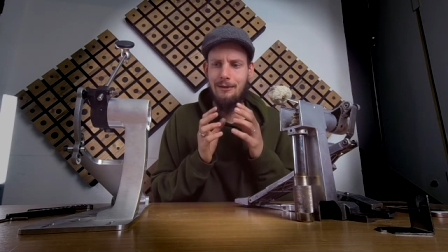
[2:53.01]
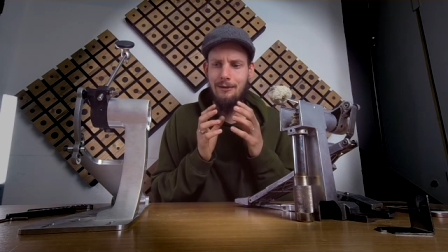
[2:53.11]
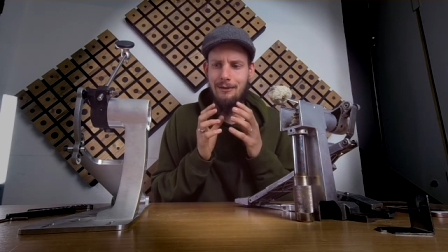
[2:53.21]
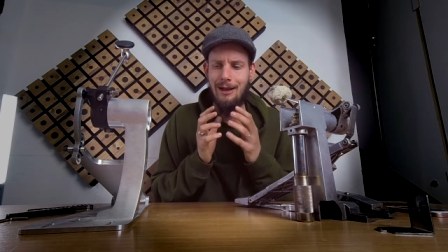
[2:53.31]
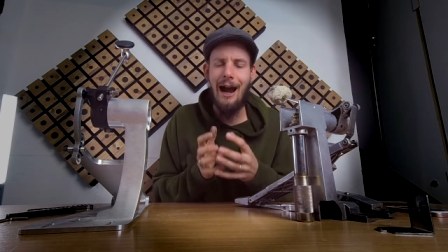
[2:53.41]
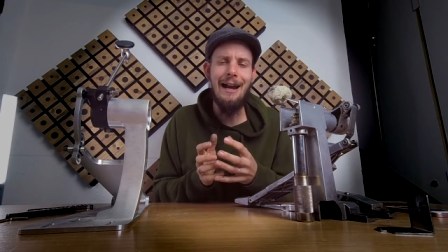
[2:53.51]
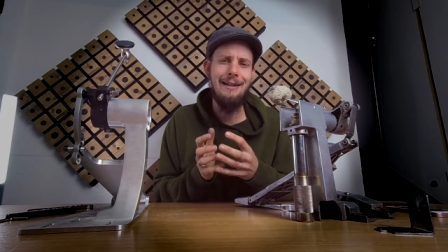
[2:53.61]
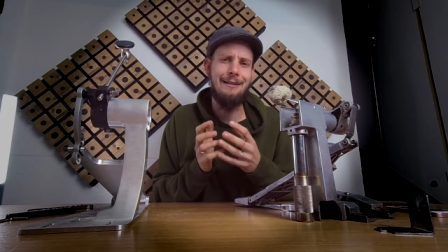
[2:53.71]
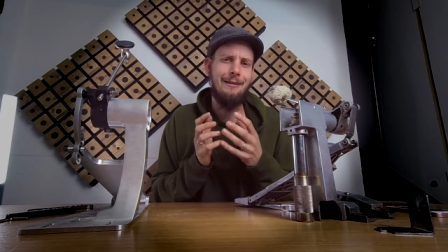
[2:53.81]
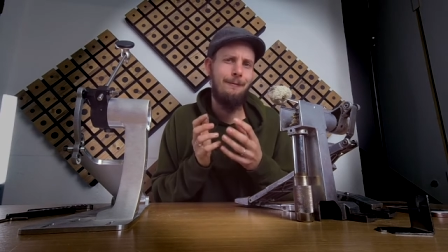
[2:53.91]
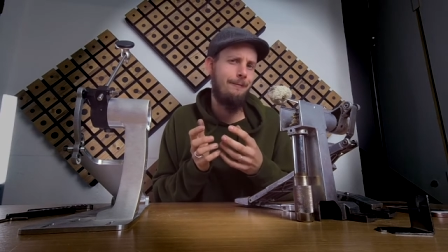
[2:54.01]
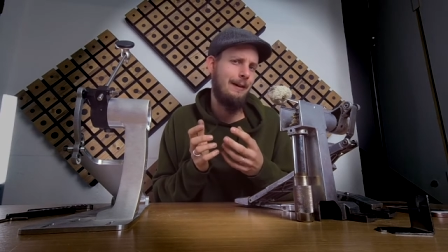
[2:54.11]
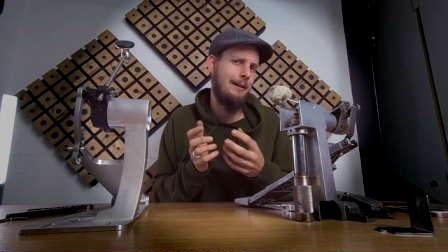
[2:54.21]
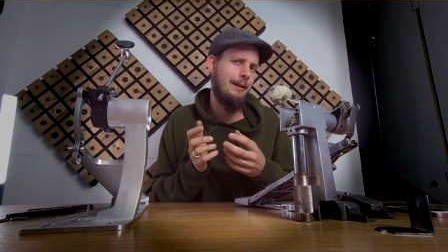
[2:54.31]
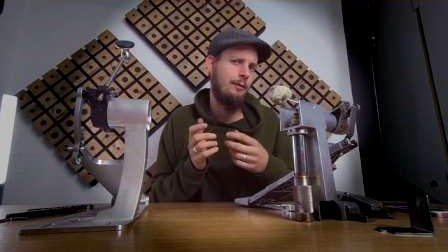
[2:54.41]
tight
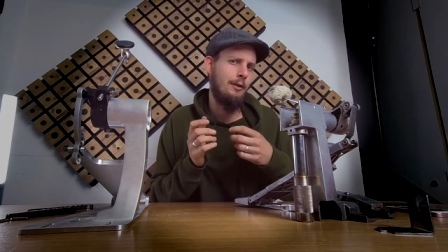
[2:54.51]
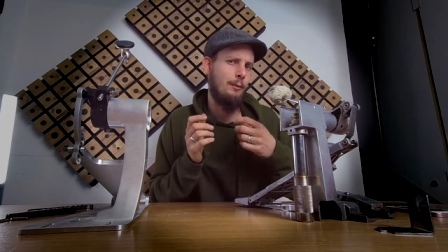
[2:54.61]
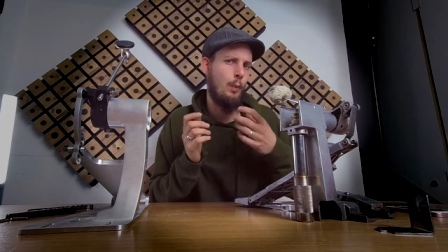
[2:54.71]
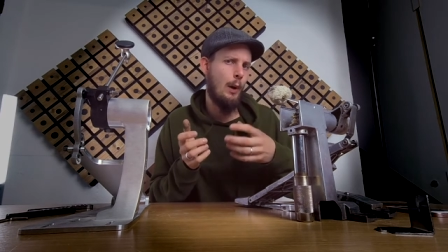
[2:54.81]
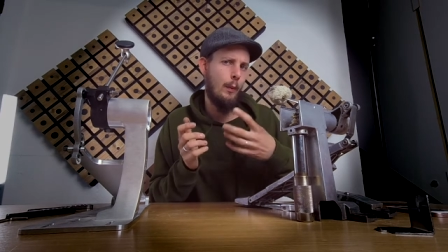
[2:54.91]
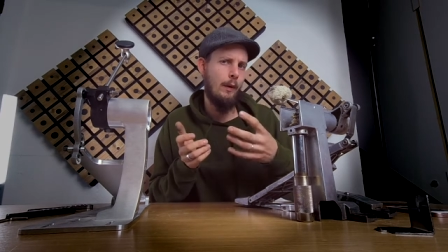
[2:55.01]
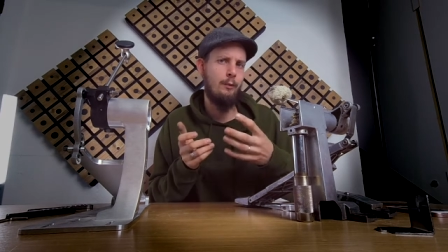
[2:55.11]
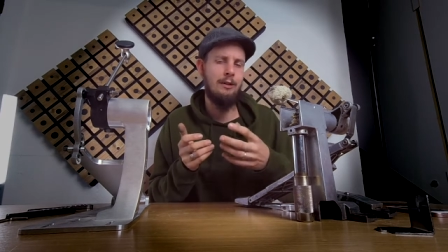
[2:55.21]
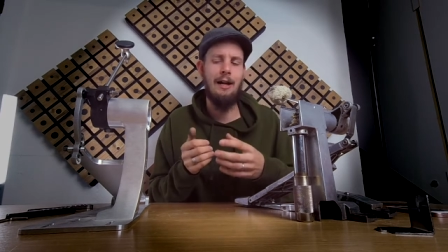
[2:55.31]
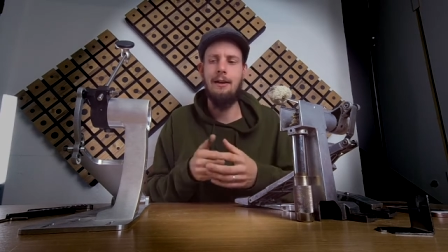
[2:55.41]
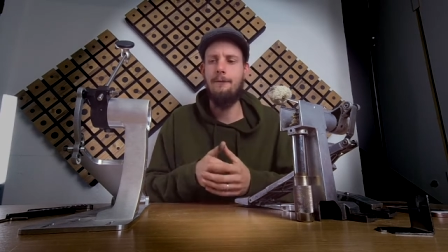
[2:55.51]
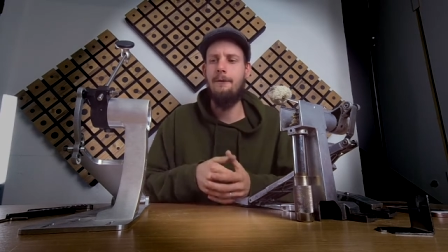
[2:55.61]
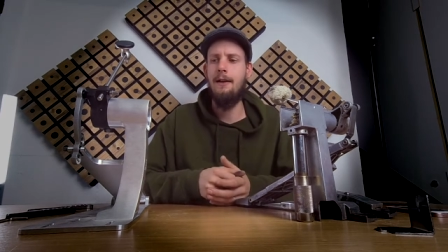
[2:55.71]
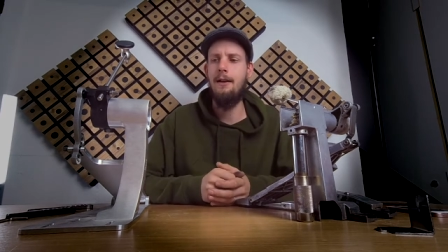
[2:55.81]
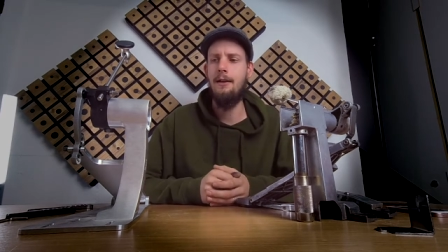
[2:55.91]
feeling, or the very, very tight
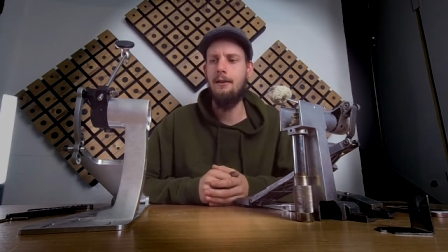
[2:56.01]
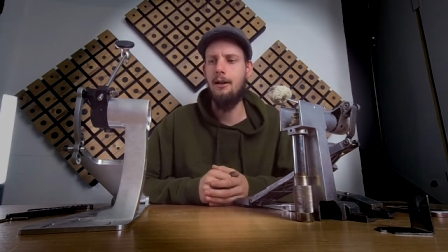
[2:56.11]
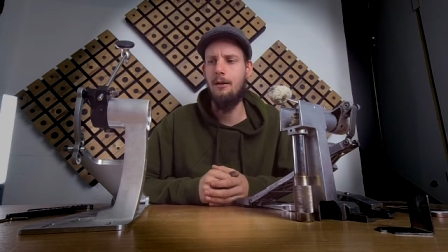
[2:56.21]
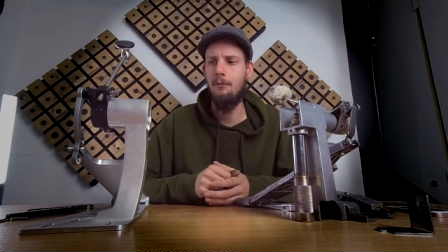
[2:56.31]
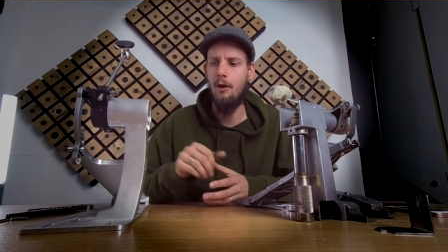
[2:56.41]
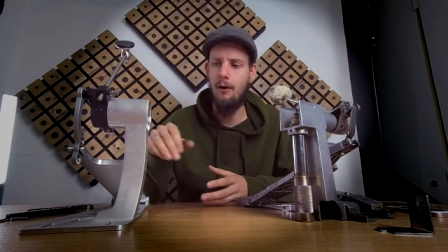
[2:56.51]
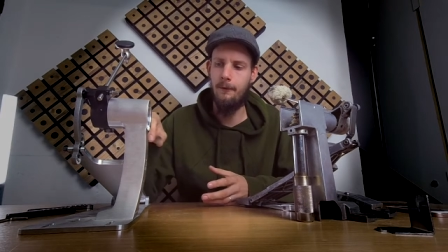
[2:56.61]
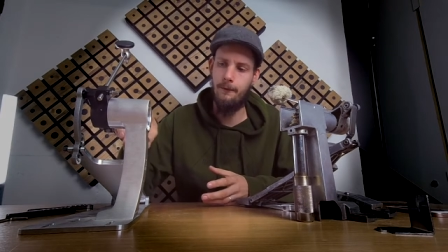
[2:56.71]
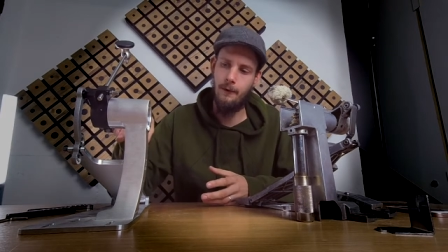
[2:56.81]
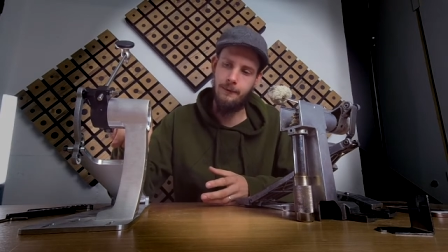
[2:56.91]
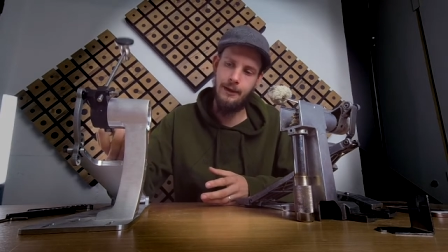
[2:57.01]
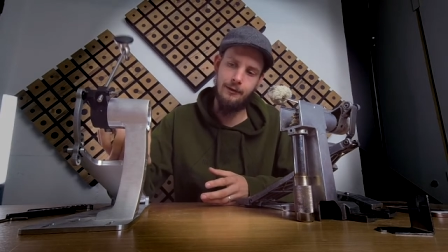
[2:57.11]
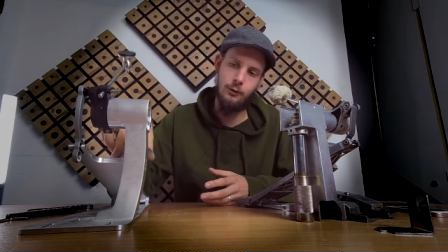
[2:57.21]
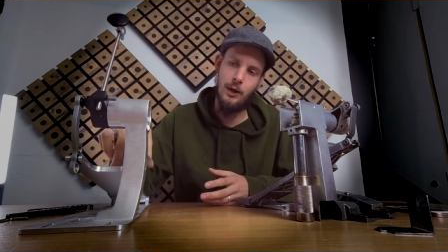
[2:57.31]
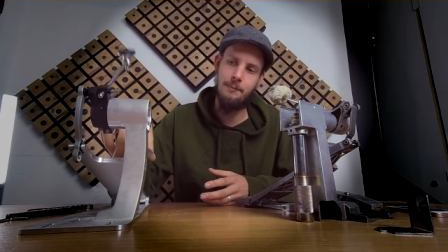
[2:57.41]
feeling of
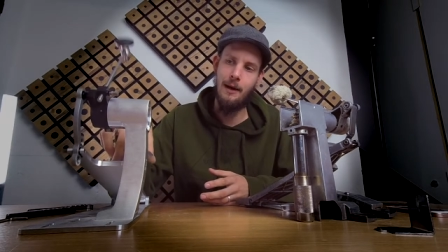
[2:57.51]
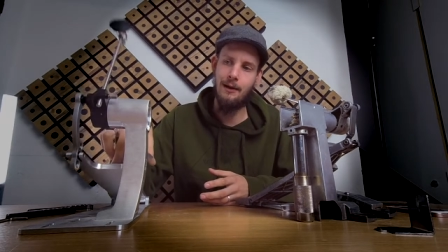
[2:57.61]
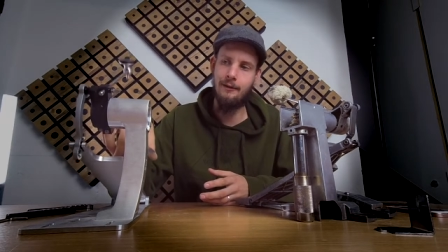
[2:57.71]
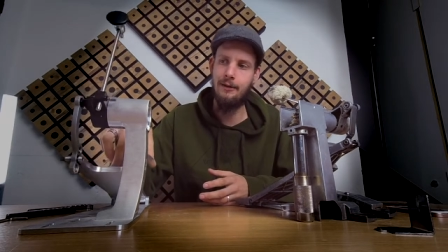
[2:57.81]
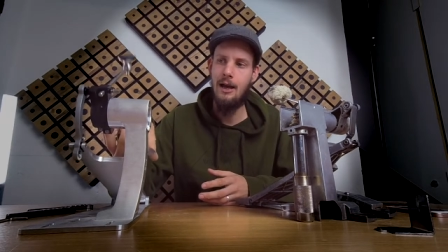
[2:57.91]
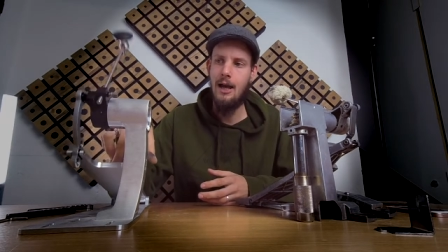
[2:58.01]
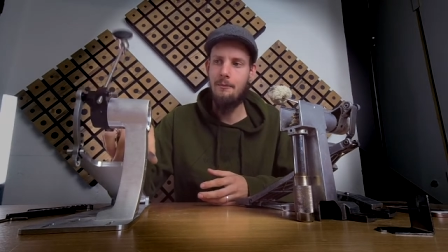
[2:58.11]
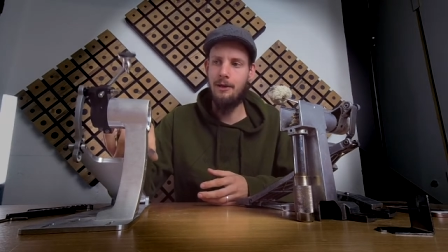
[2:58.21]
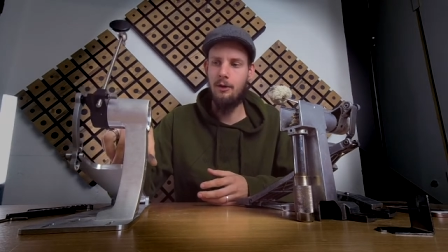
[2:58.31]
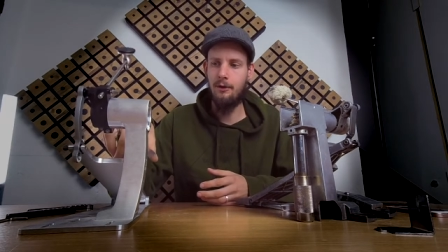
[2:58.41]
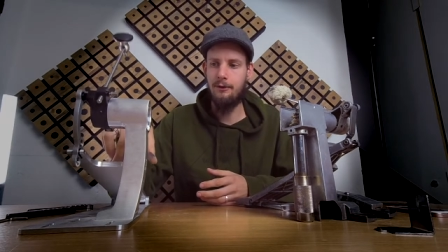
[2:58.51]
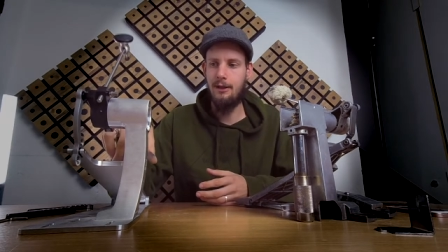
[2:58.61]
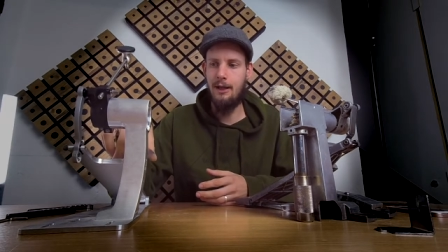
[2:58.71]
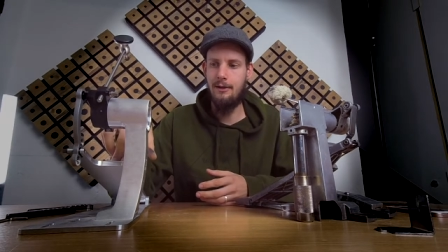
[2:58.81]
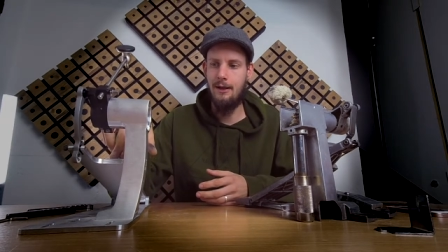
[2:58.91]
these trick pedals, because
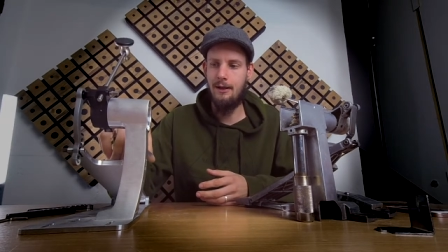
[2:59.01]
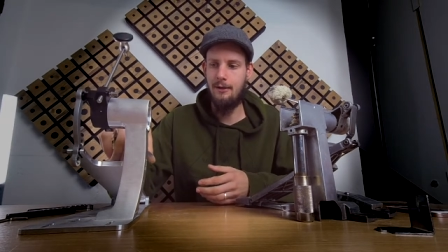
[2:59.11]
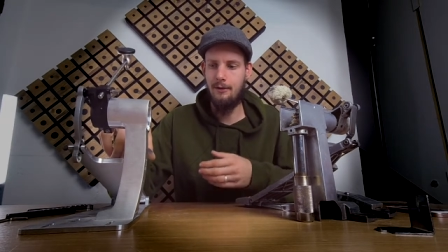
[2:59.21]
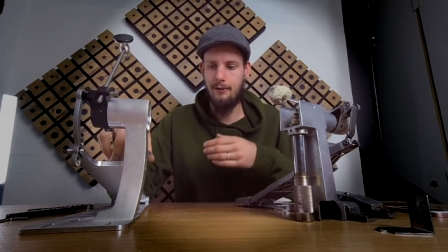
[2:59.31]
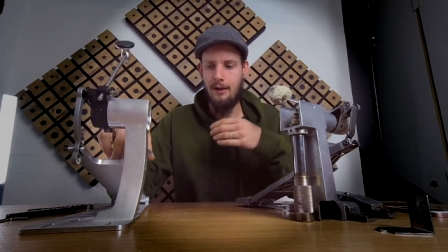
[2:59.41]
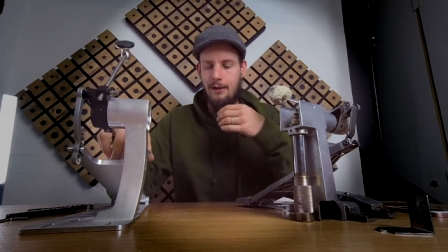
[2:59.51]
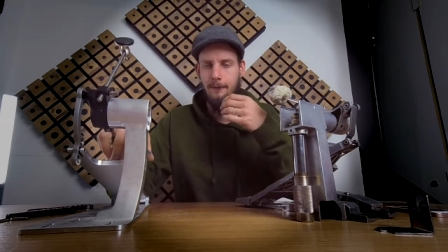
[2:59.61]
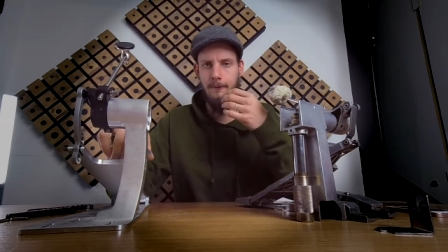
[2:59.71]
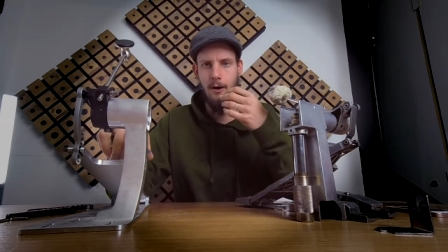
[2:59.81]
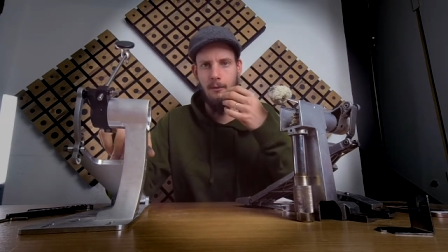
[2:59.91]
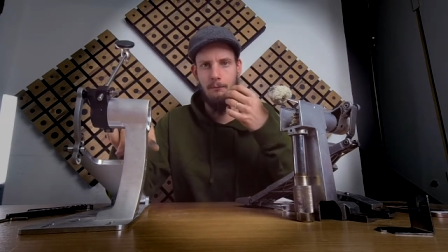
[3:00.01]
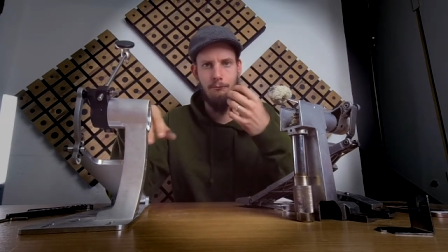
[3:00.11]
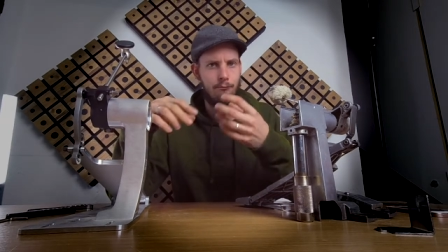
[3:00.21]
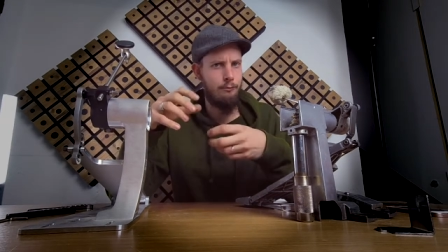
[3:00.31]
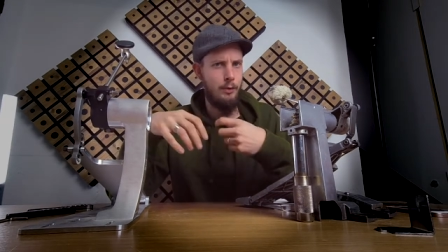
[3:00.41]
they're getting
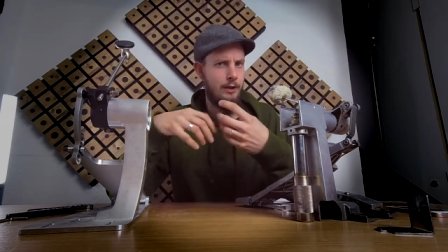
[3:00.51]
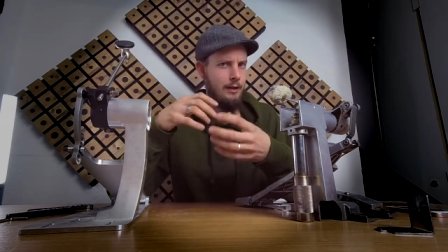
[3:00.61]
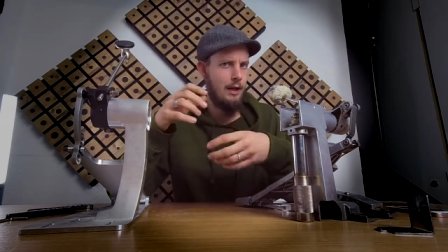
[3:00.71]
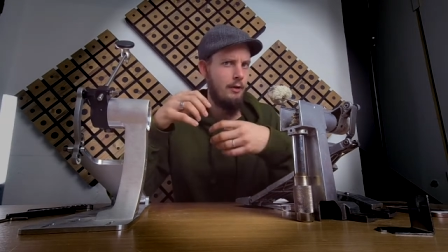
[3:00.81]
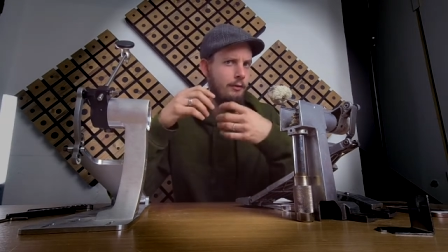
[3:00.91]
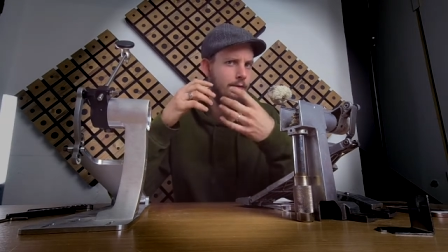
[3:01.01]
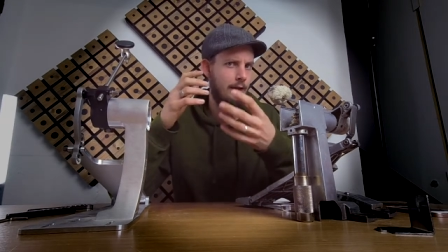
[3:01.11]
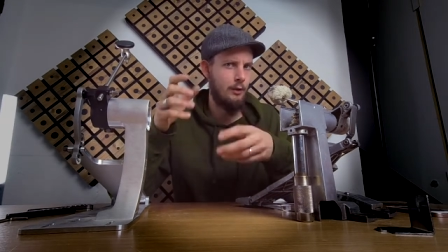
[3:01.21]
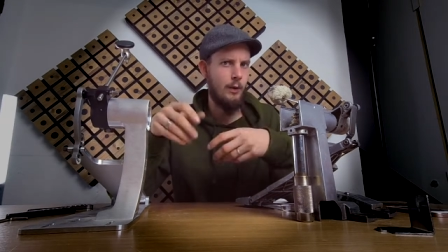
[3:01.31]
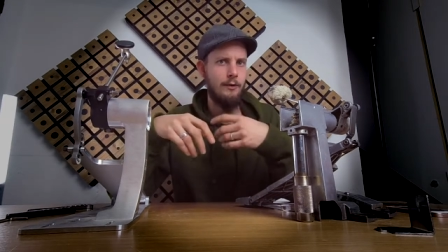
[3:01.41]
from pretty loose and quite